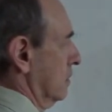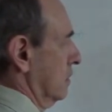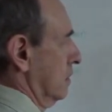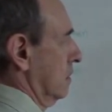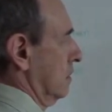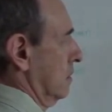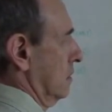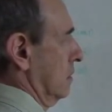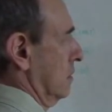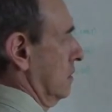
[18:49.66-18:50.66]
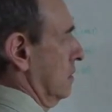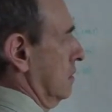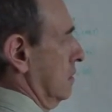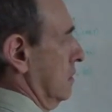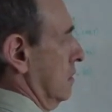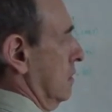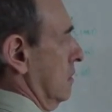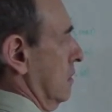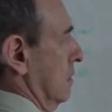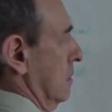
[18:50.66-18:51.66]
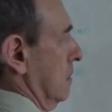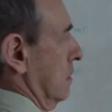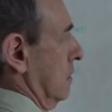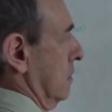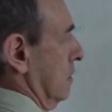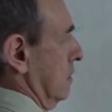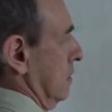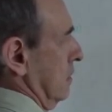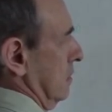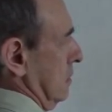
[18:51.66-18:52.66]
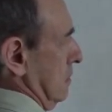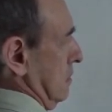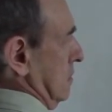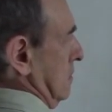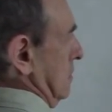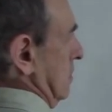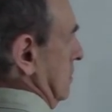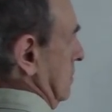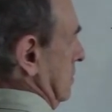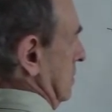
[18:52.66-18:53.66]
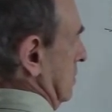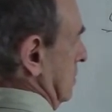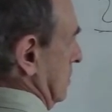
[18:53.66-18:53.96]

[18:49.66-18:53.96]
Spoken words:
[no speech]